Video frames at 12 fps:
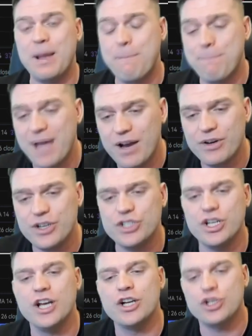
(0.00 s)
bearish
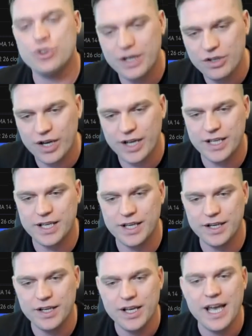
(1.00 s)
trend line
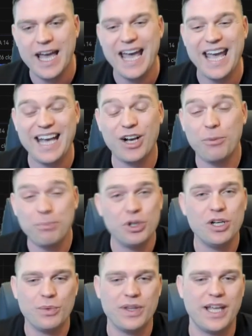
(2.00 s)
here,
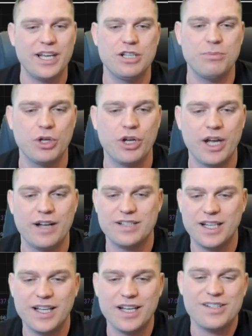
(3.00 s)
competing with that Ichimoku cloud,
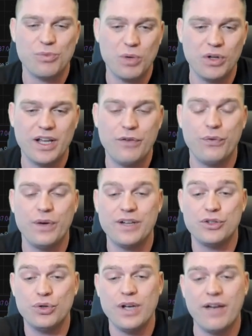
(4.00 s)
telling us, well, if we
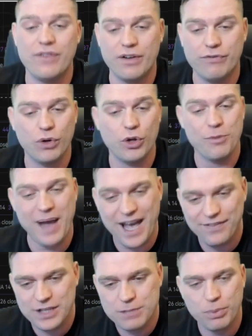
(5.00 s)
do have enough volume
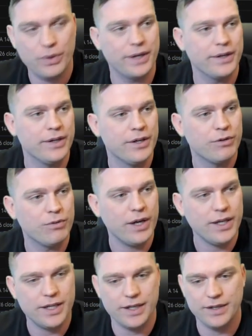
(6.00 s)
at this point, right
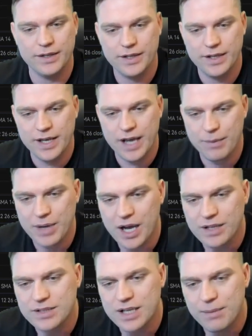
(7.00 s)
here, and we
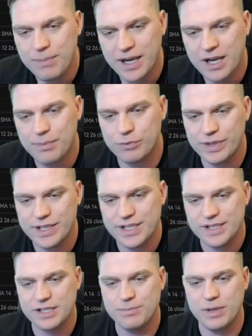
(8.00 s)
are to come back up and
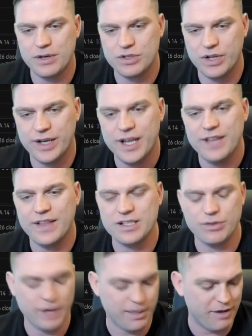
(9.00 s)
retest this bearish line, that's
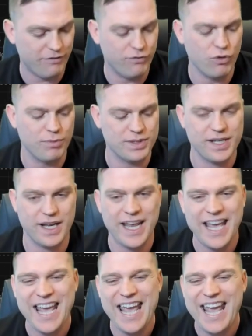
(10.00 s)
around about 4%.
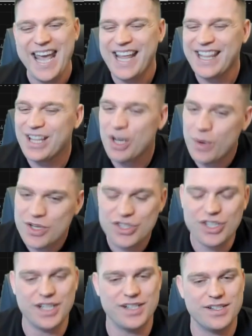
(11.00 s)
The
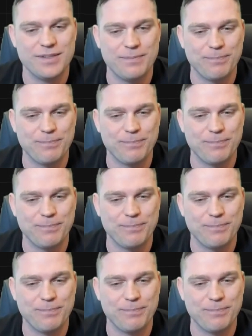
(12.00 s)
question is,